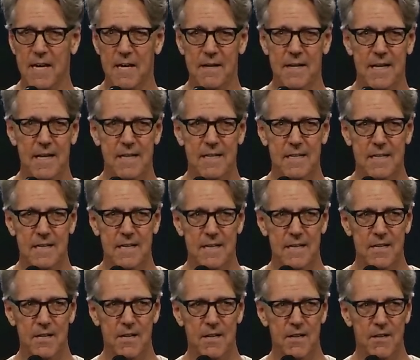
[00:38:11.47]
like
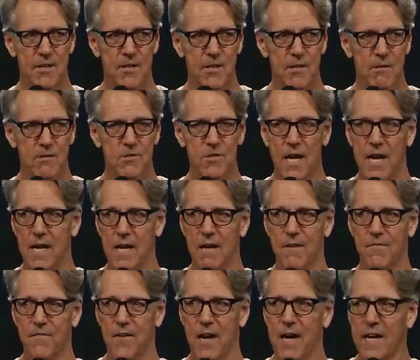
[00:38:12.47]
the, the dude's like
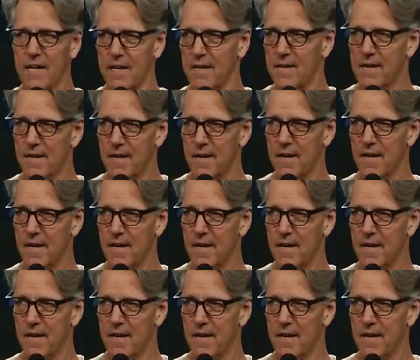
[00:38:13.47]
on fire.